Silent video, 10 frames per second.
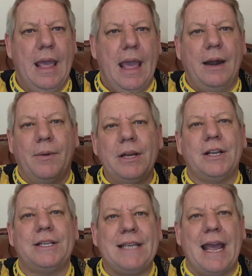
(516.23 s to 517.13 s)
And I want to
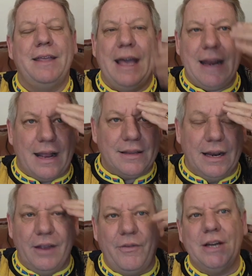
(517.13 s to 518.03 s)
just say that our
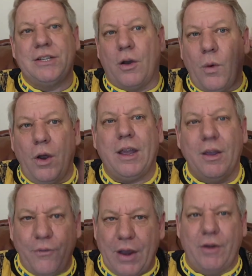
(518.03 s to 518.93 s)
deliveries are
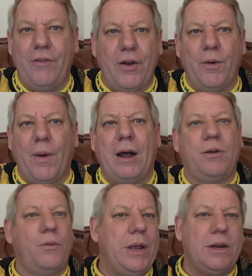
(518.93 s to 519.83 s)
working very, very
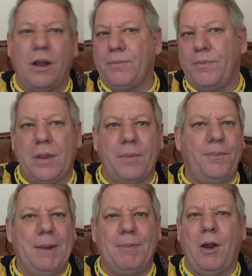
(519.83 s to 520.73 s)
well. We're not, the
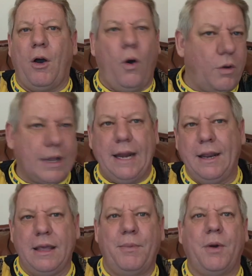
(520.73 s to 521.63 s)
people are all
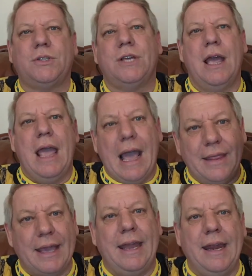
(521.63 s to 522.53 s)
getting their books
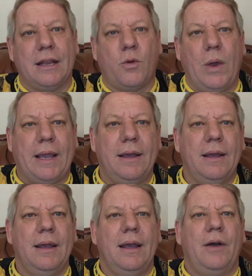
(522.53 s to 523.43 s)
and they're getting it quick.
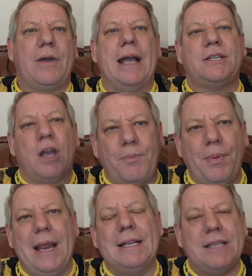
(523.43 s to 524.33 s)
Okay. So
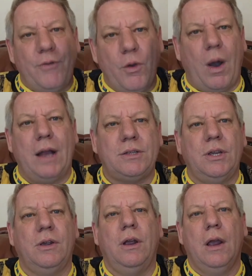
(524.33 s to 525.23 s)
please, if you want
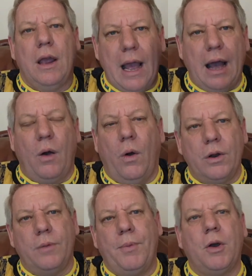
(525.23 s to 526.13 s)
to, uh,
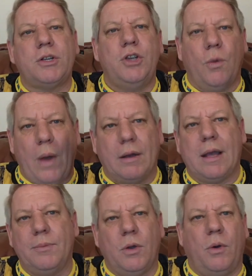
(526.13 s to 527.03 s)
order books. You're
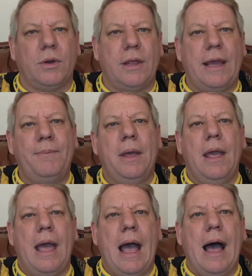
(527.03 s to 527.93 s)
welcome to order them
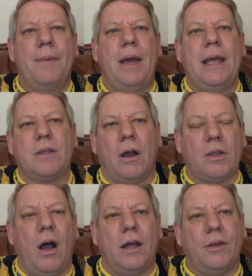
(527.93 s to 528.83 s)
um, at
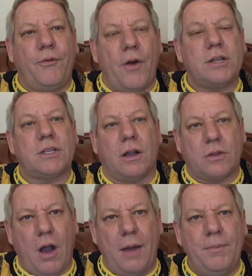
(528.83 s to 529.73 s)

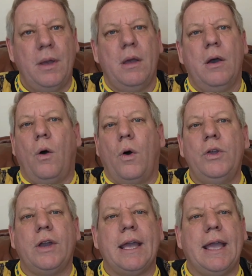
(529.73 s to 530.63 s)
drarthurfrost.com or
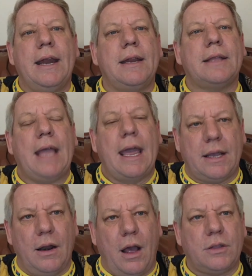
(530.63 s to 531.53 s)
you can get it at
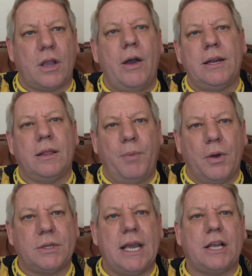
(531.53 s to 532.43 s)
Takealot. Go into the
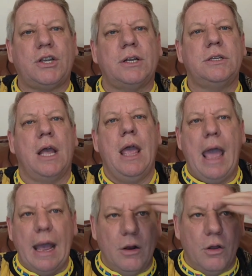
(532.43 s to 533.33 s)
book sections
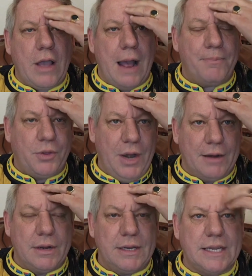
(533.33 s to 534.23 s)
and look up
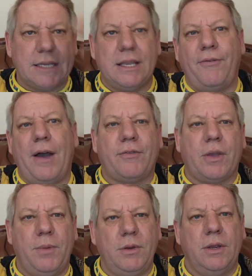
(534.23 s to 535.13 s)
365
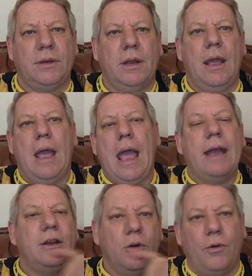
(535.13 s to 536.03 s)
Communion
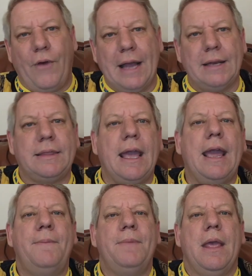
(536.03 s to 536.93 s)
and you'll find it
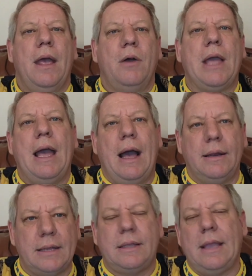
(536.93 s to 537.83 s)
there. Okay,
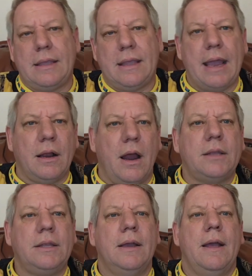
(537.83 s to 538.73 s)
under
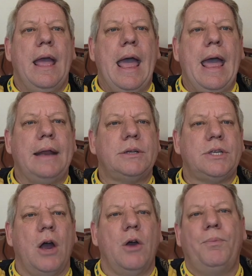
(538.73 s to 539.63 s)
Takealot. And
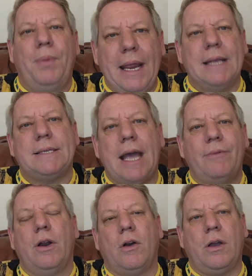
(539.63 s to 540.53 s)
so please
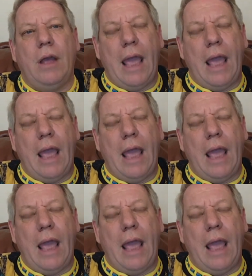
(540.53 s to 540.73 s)
have a look.